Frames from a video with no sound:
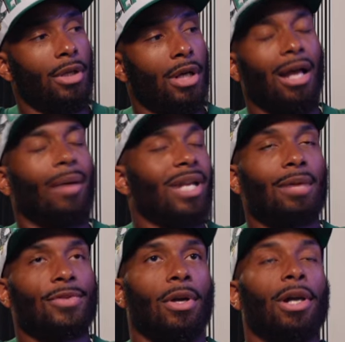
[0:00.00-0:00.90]
Yeah. I, I mean,
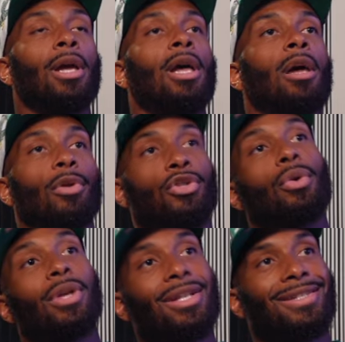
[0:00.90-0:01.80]
I'm sorry.
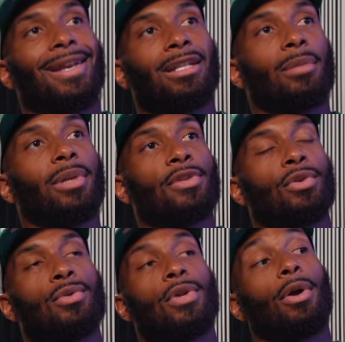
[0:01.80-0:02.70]
Majority of CIAA
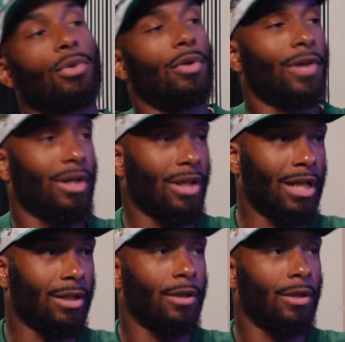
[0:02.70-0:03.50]
schools are in North Carolina.